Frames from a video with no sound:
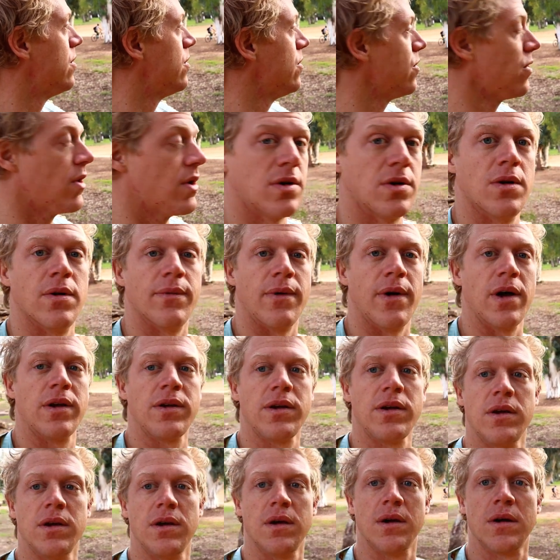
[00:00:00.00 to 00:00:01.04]
You can go
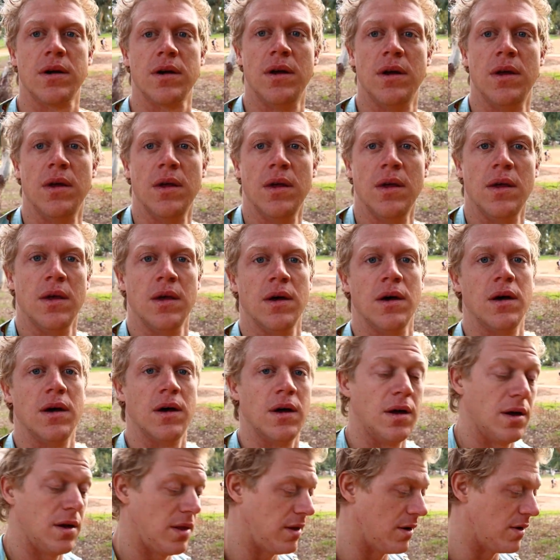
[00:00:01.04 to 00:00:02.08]
running here.
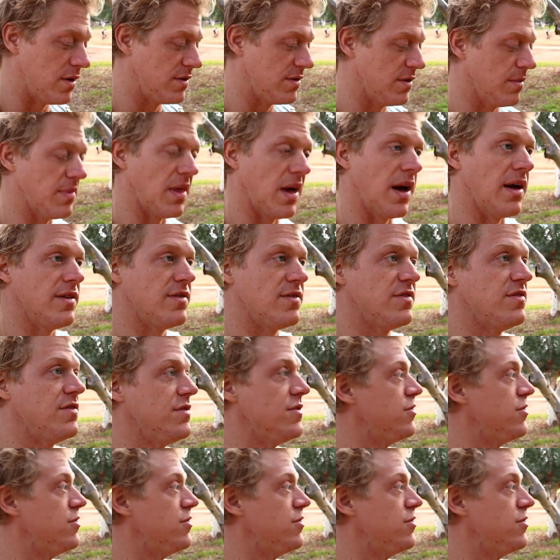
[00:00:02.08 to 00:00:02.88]
There are some nice